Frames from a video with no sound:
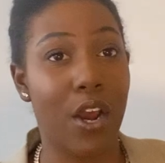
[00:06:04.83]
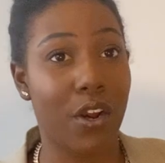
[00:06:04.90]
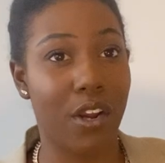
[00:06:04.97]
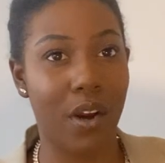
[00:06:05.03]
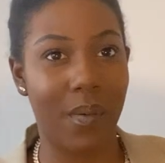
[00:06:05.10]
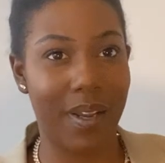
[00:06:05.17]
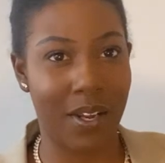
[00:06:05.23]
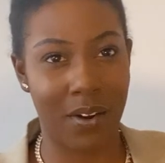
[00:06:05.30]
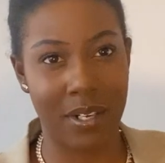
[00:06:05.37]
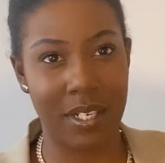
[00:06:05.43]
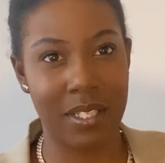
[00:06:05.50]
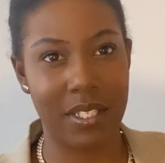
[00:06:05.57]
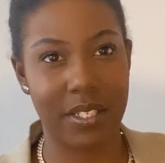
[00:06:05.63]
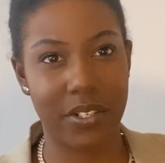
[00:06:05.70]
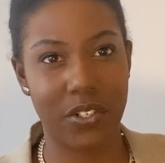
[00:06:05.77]
going on in
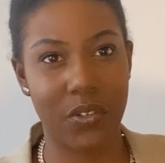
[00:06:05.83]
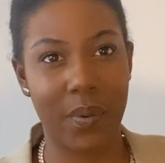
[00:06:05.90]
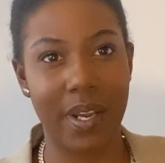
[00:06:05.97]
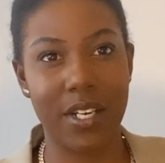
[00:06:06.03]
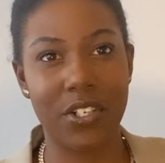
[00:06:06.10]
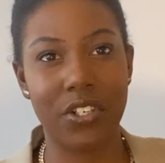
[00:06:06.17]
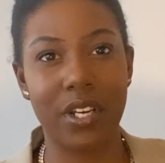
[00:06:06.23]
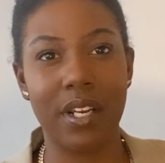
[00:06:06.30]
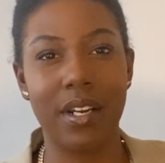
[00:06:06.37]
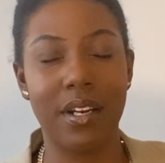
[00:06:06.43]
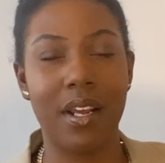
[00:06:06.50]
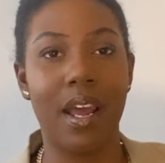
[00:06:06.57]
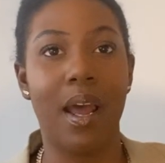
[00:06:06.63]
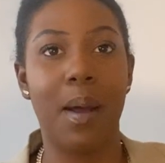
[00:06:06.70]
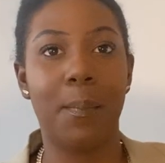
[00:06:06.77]
the situation.
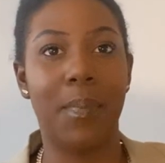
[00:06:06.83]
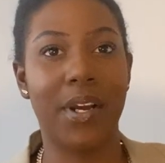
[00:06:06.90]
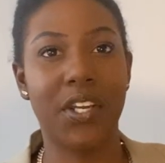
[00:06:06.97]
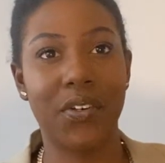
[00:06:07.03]
But